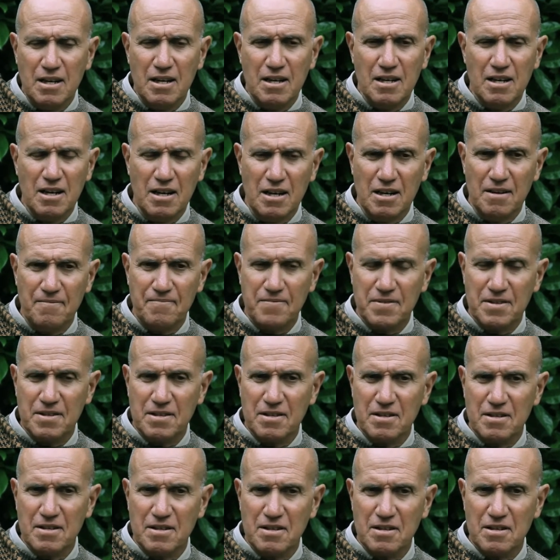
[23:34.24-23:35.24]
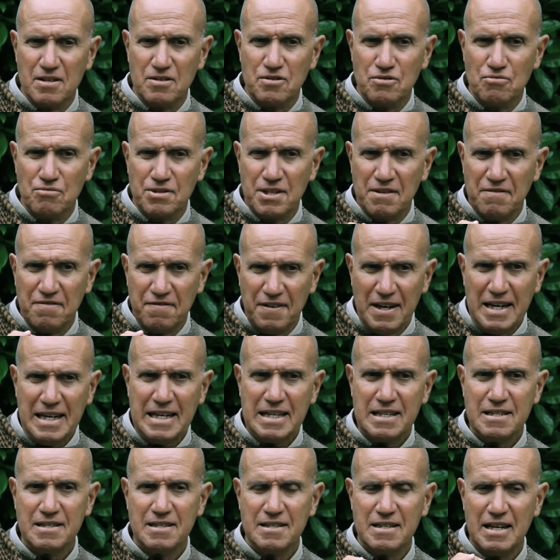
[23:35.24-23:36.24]
Uh, to
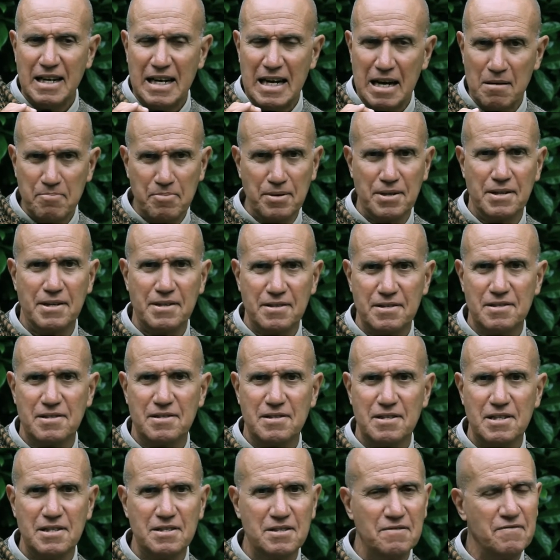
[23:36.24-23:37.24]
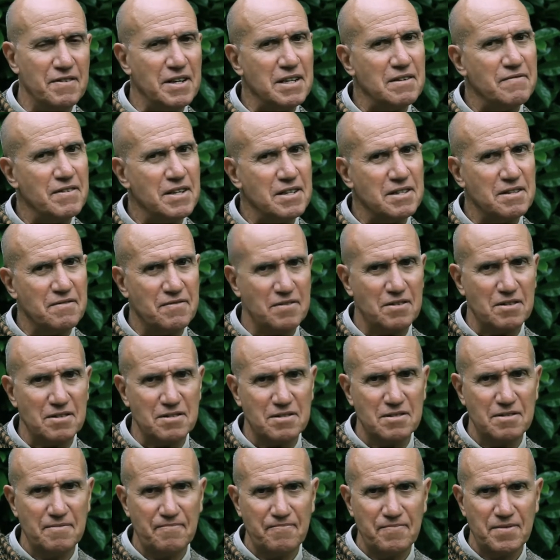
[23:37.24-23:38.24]
define happiness is very, very
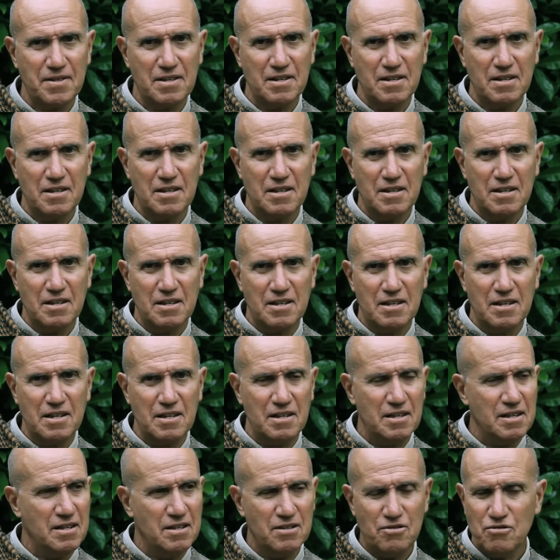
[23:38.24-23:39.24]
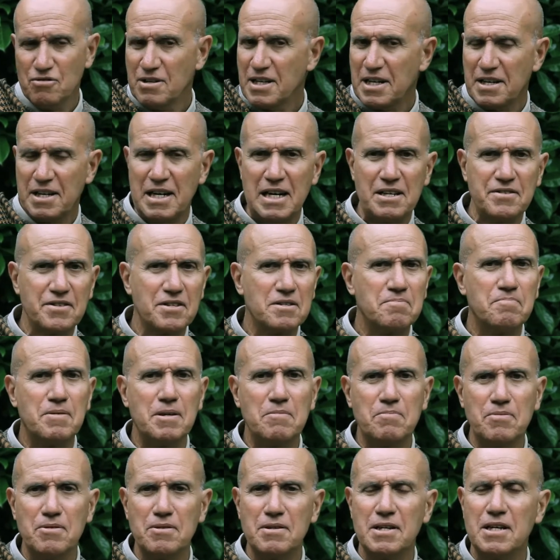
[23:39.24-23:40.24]
difficult uh, you get 100
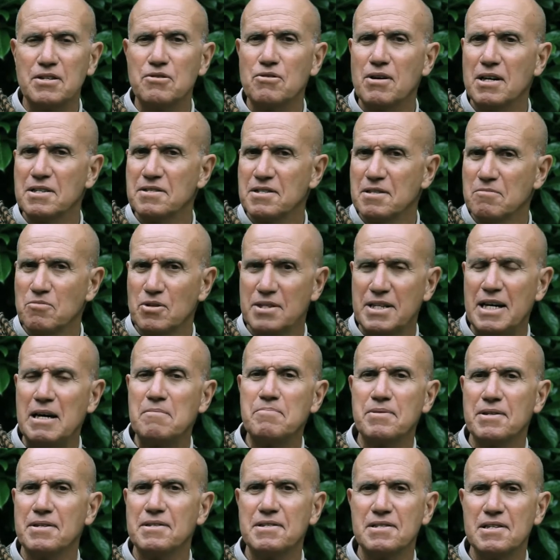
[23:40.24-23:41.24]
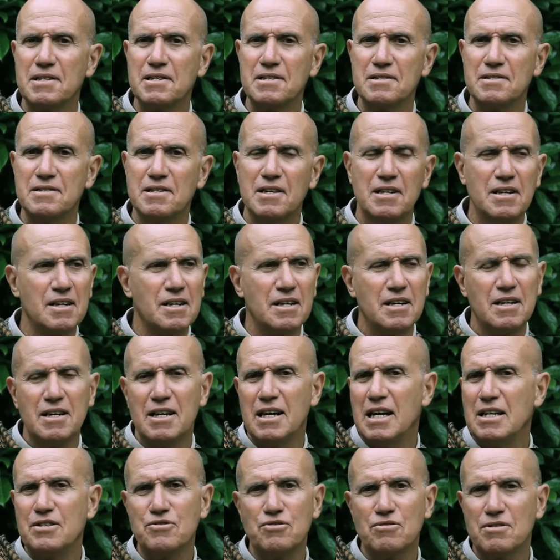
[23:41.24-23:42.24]
people and you ask them what happiness is,
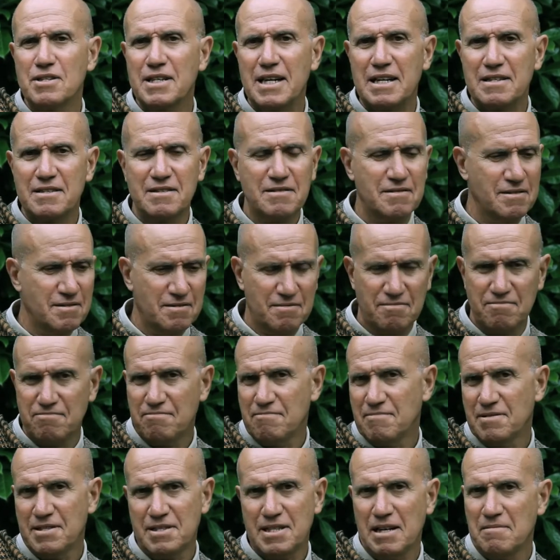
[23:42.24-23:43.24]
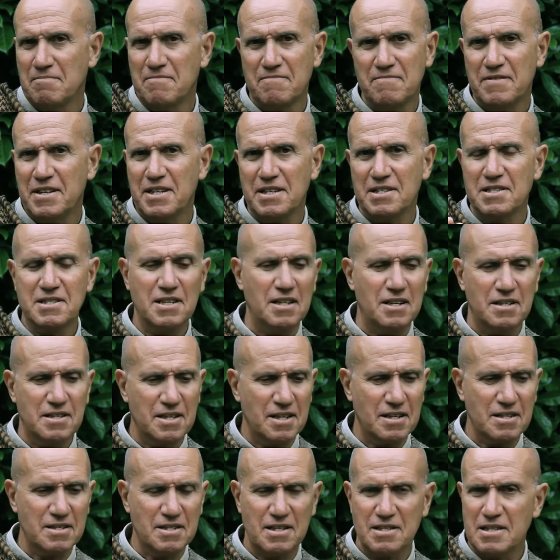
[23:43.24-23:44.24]
and you'll get some very silly
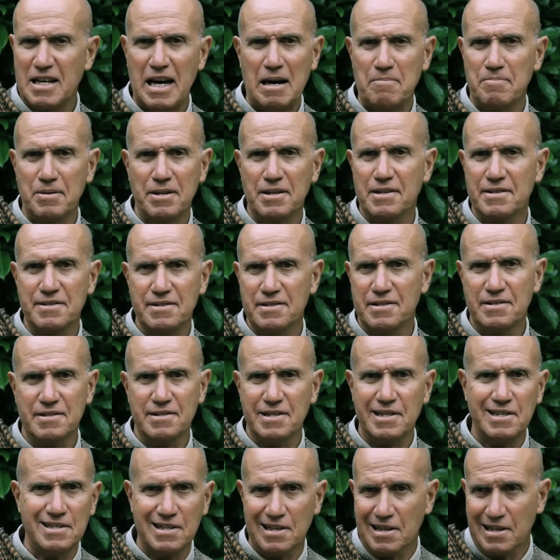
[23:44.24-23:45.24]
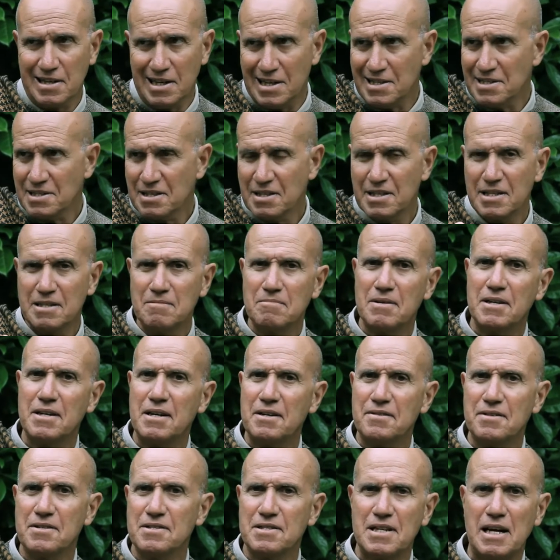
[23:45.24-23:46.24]
things that happiness is eating an ice cream, and
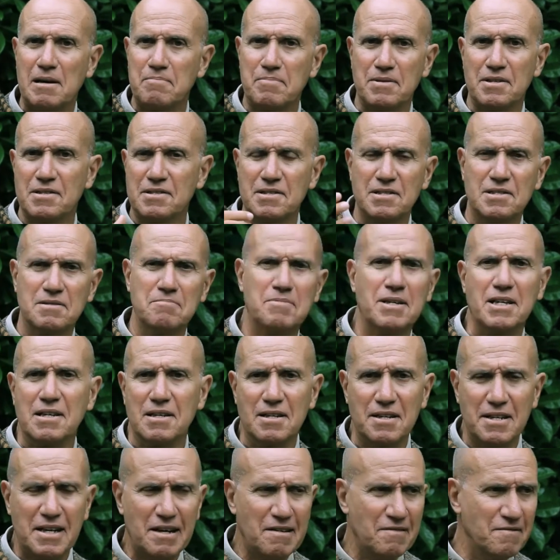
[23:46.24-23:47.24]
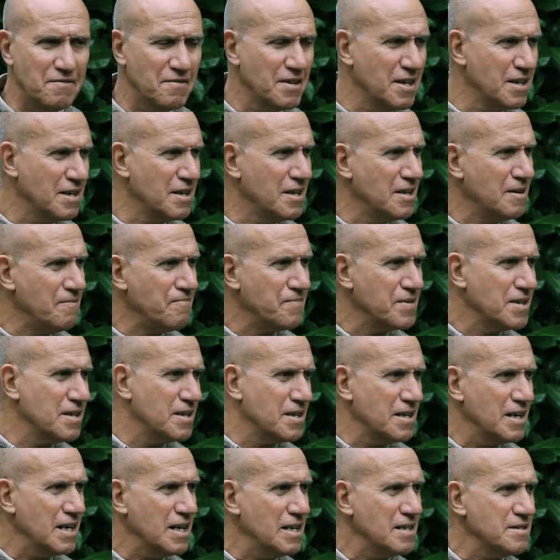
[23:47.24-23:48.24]
others happiness is being in love,
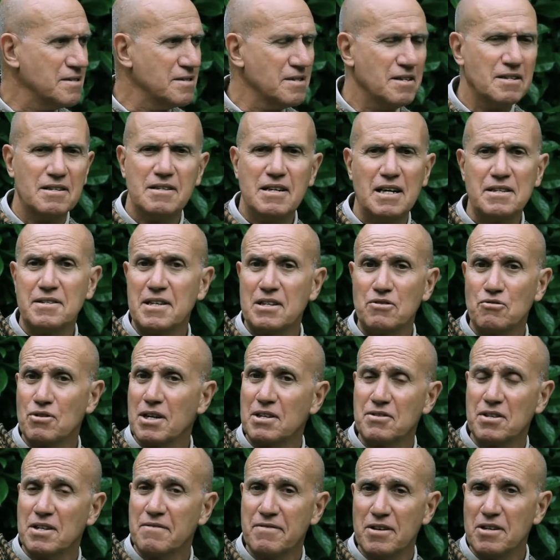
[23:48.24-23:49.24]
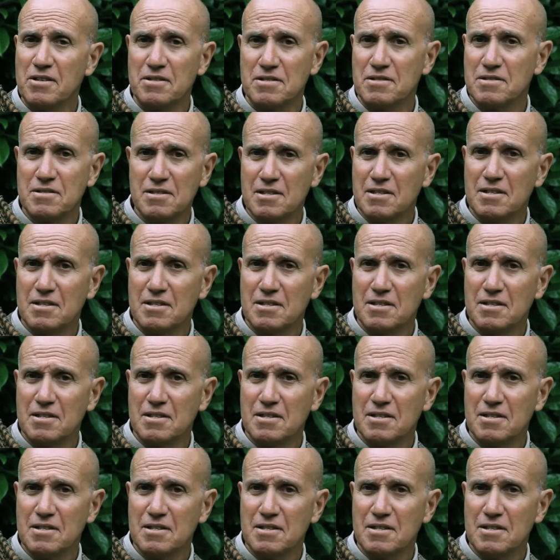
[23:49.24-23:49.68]
and uh, and then you get the reverse.